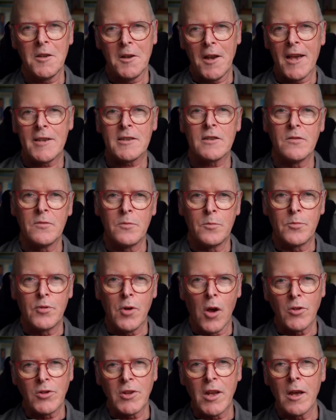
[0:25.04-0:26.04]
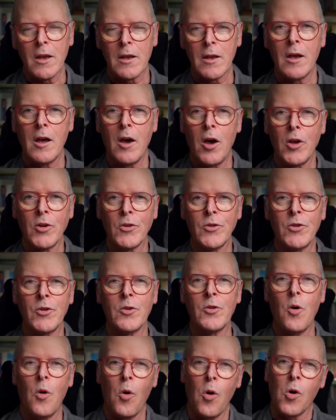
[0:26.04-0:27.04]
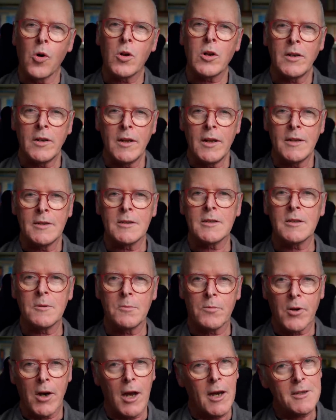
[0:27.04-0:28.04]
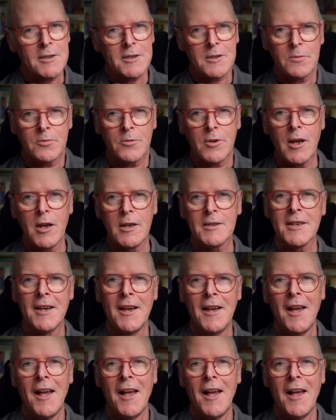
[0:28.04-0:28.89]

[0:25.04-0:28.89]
the Ness of Brodgar on Orkney. Surprise, surprise.